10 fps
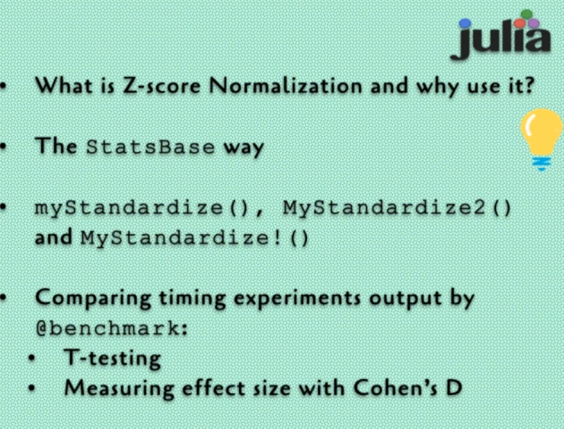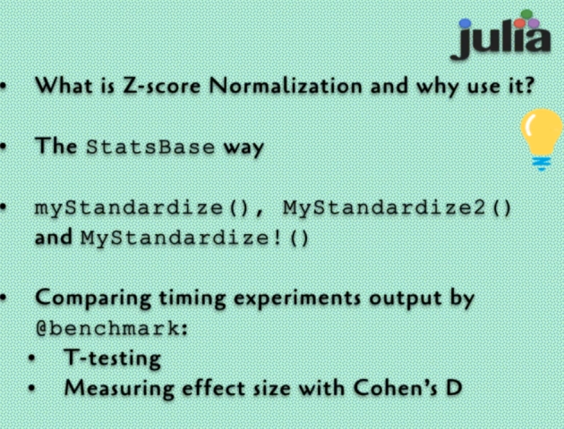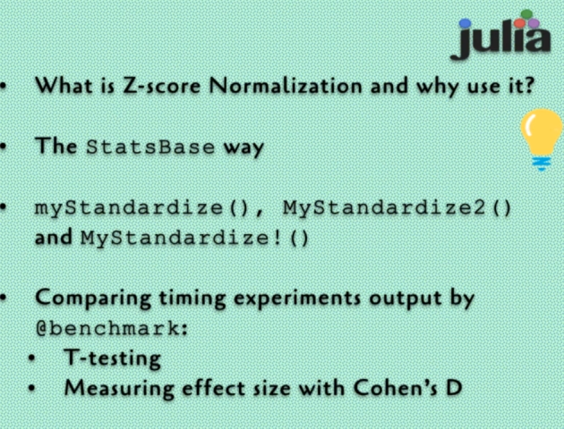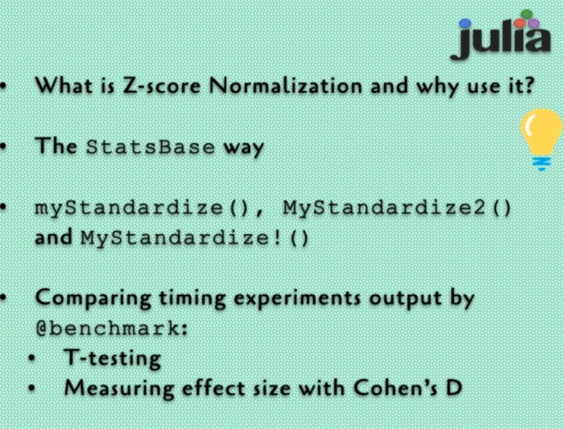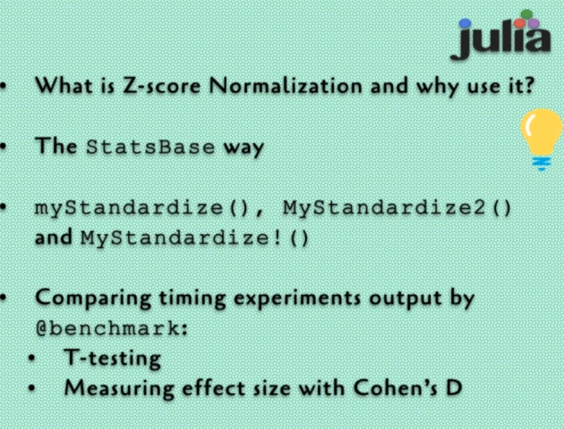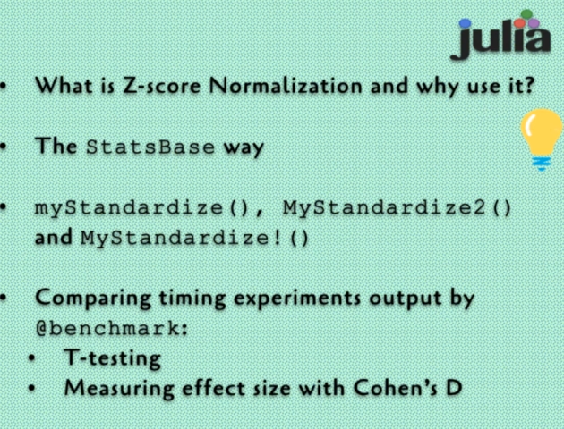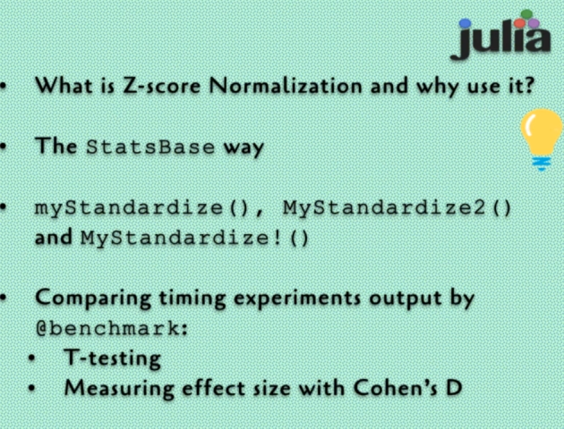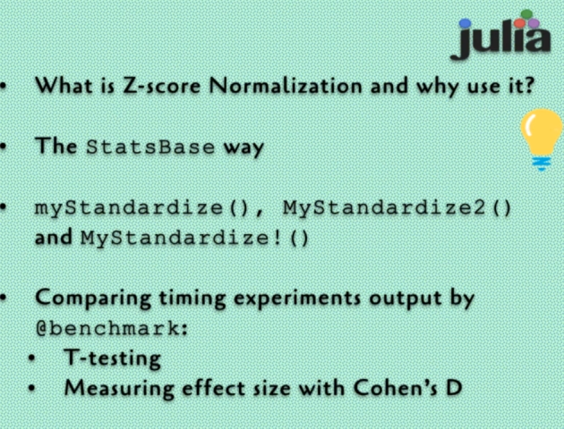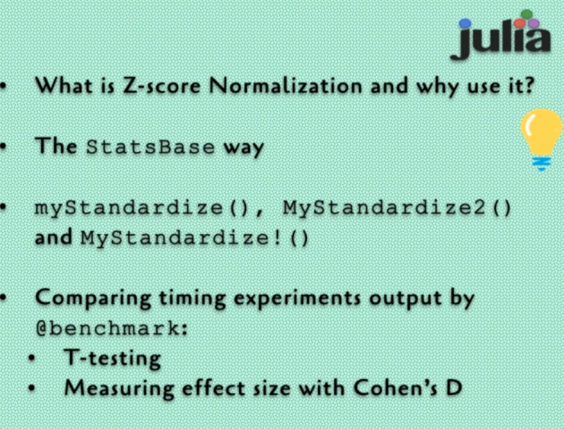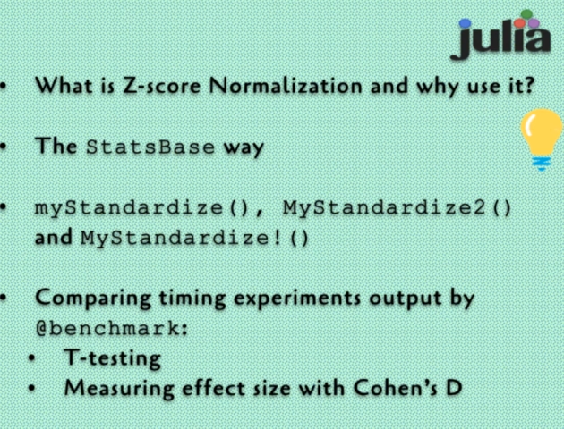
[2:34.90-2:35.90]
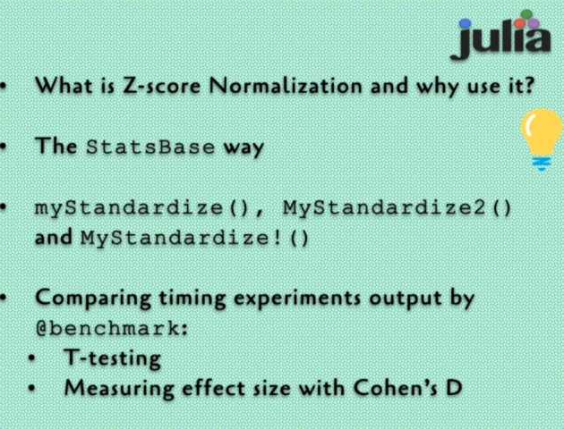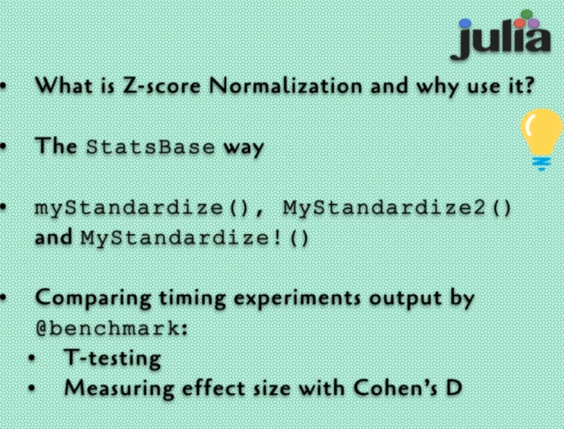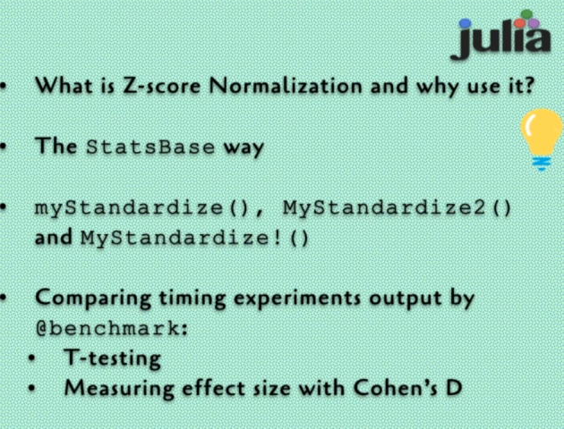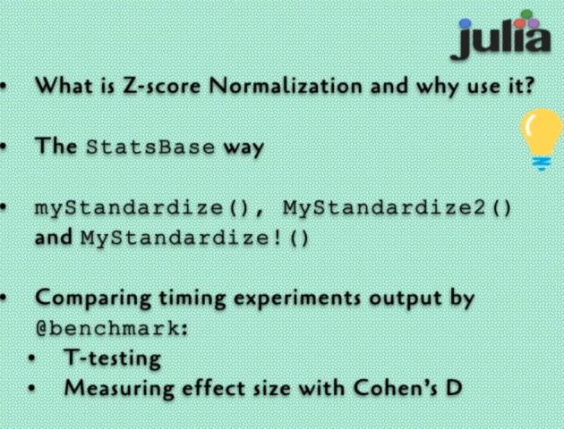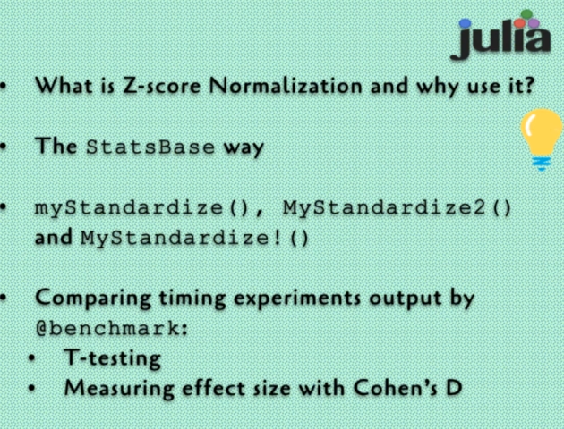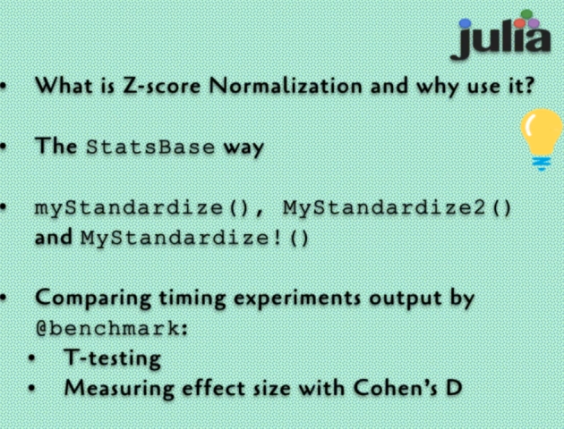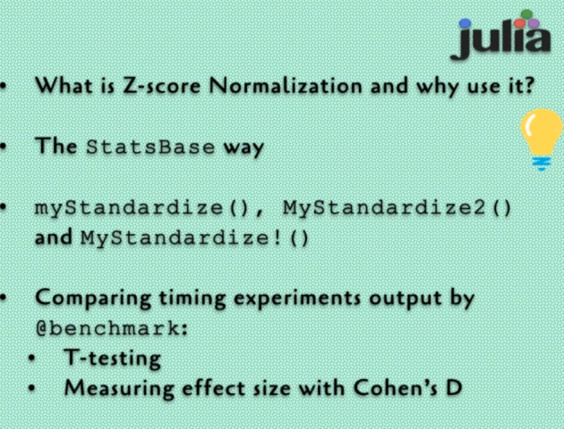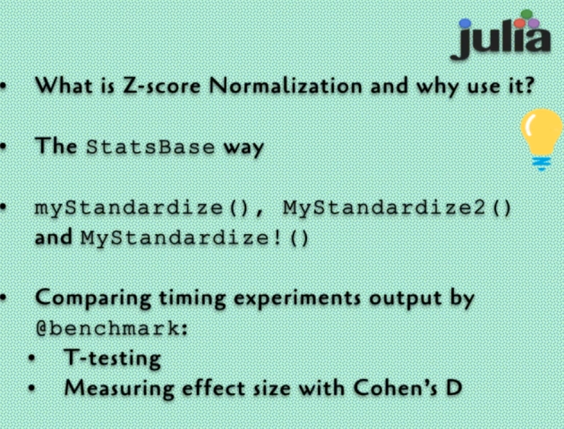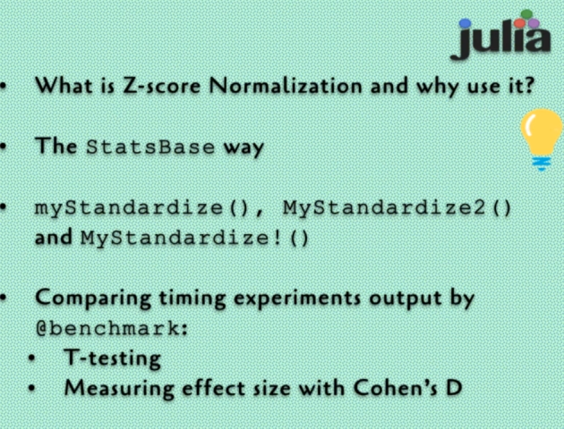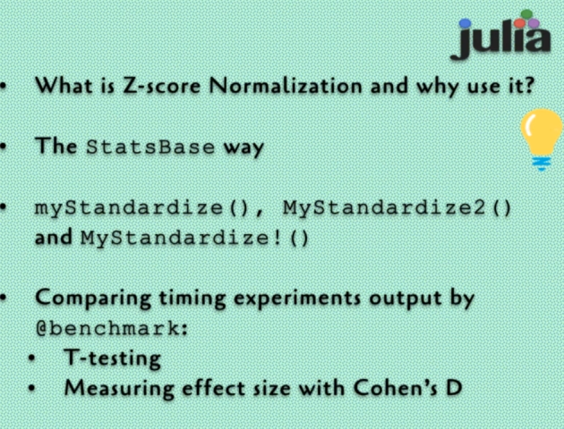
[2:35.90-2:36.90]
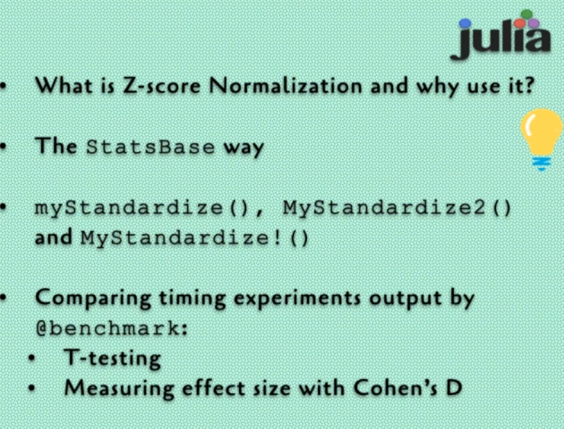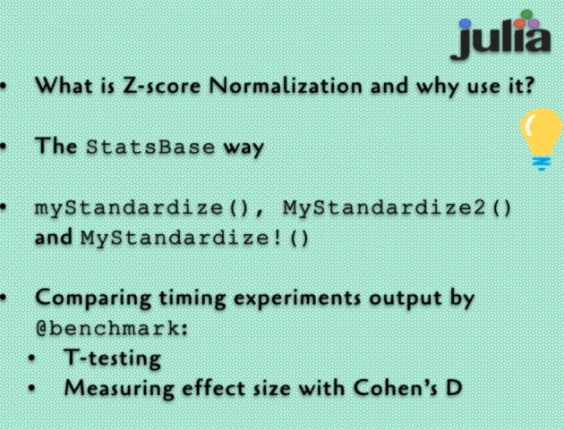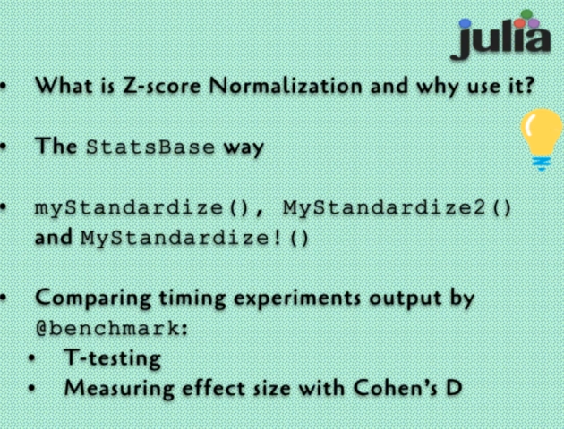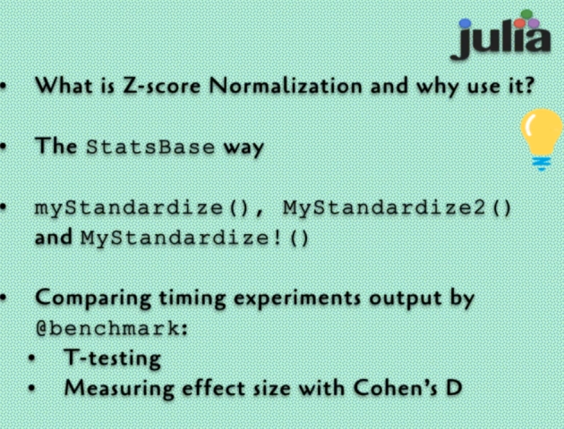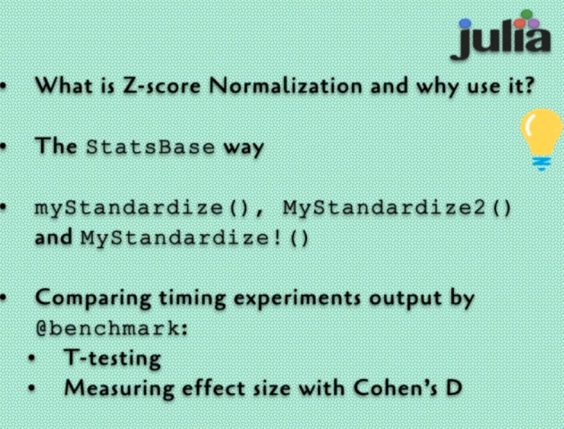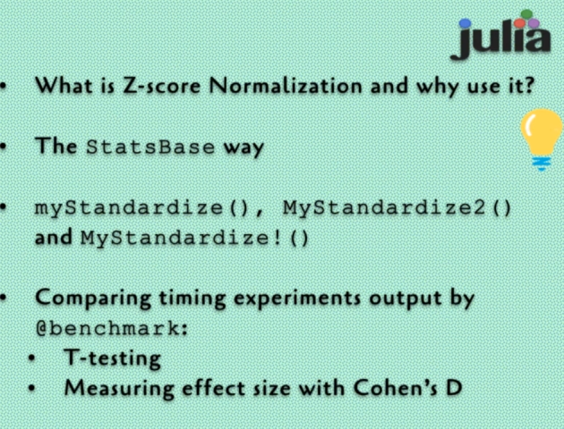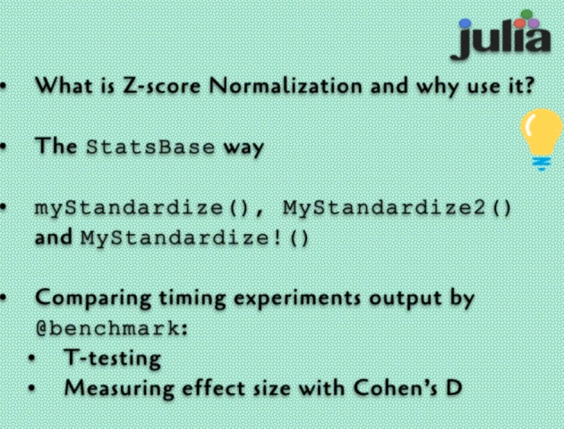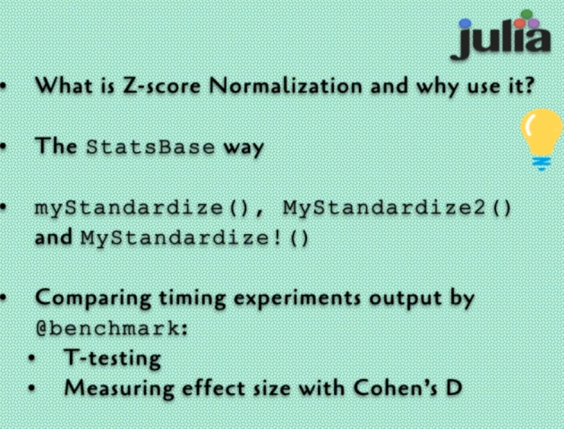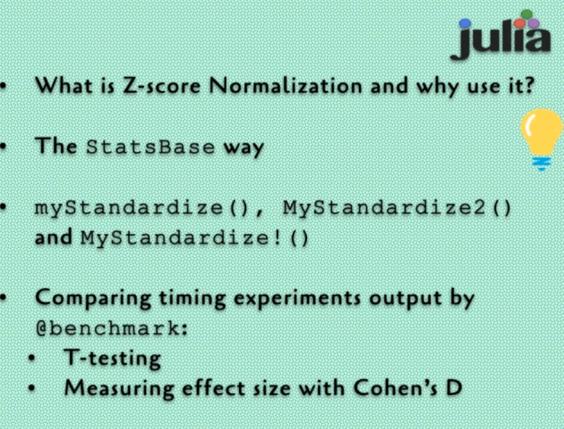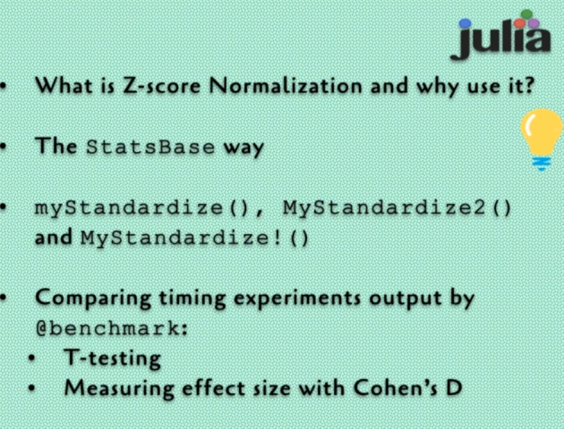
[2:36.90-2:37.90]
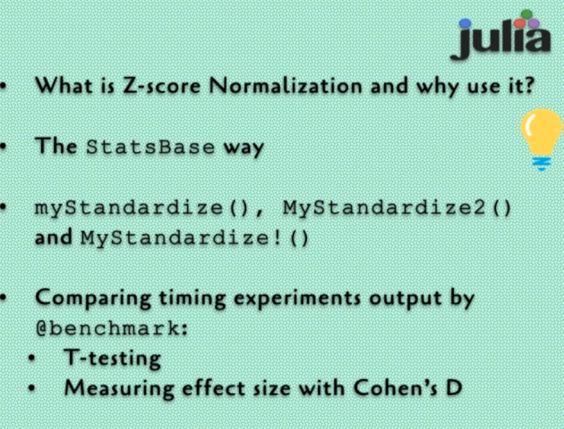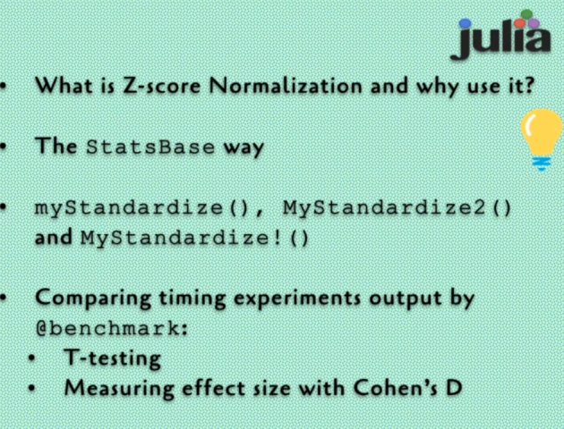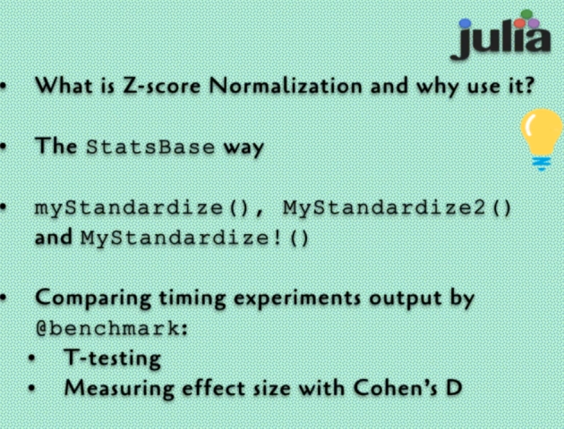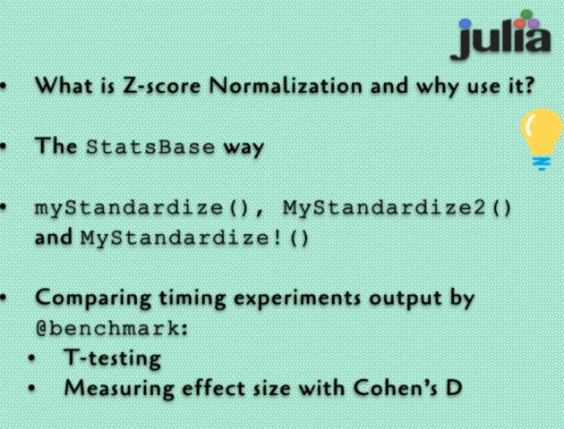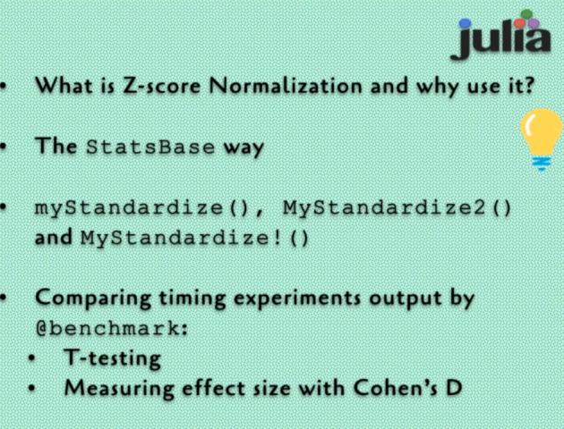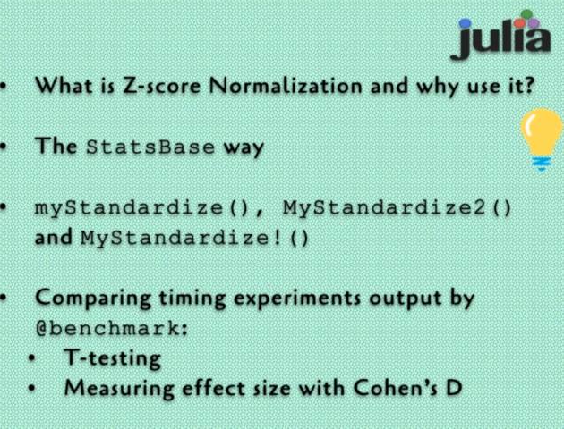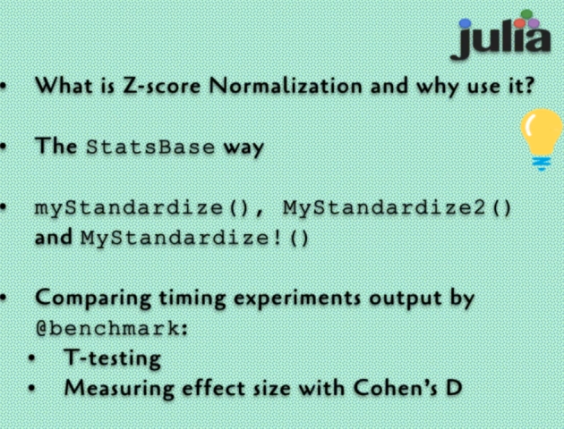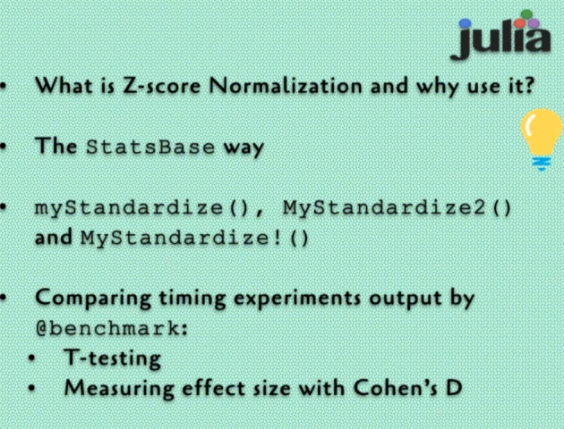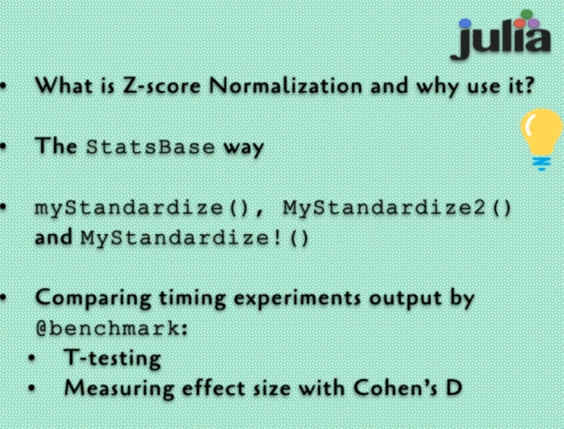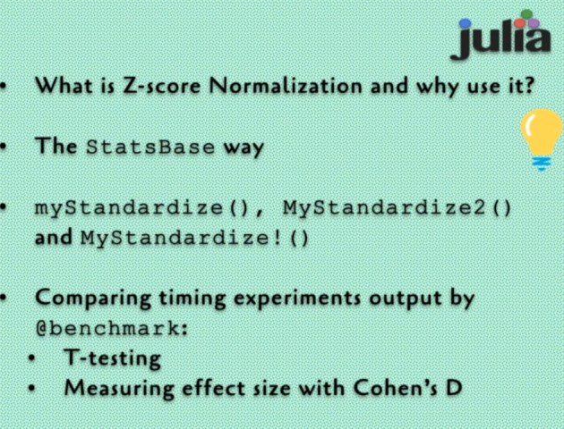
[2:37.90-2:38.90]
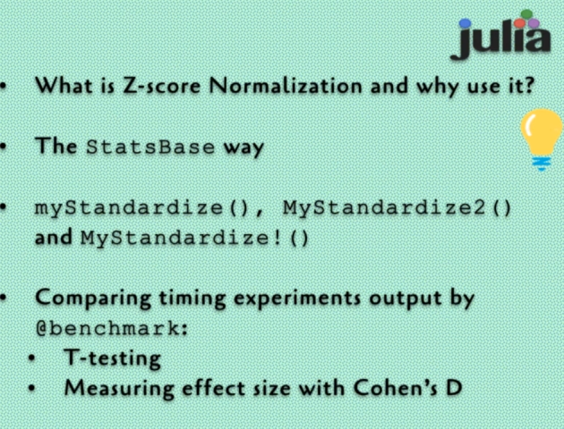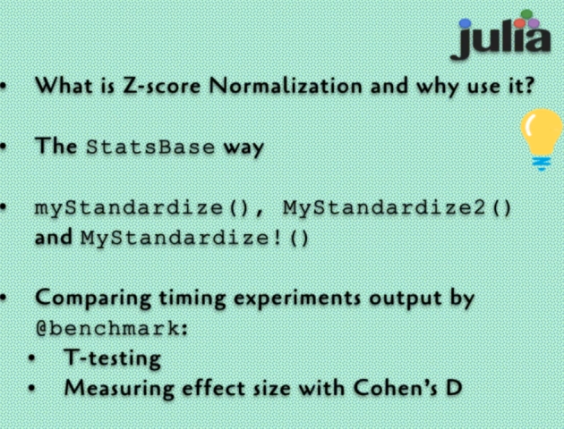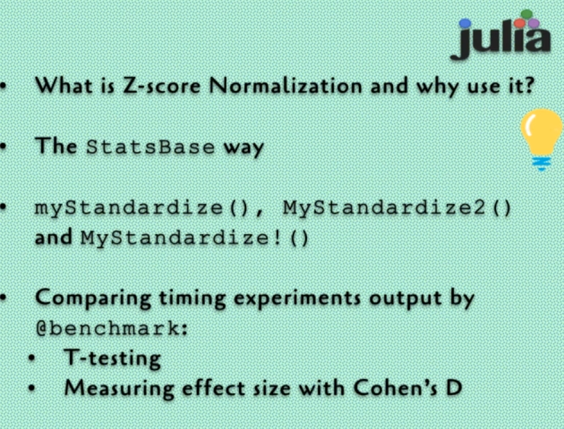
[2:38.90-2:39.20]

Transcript: No face is visible, so there are no lips to read.